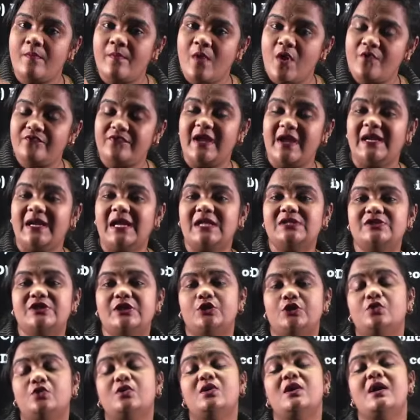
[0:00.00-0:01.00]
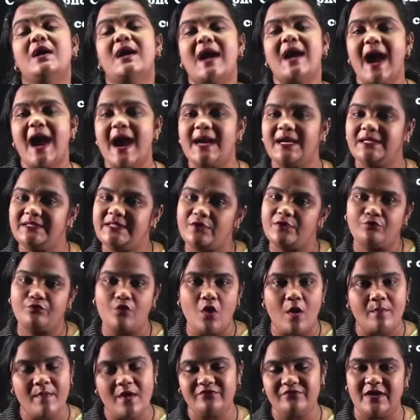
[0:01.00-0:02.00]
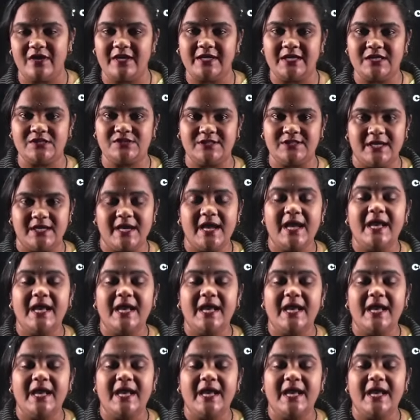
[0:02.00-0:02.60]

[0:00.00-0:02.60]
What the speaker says: of energy to another form of energy.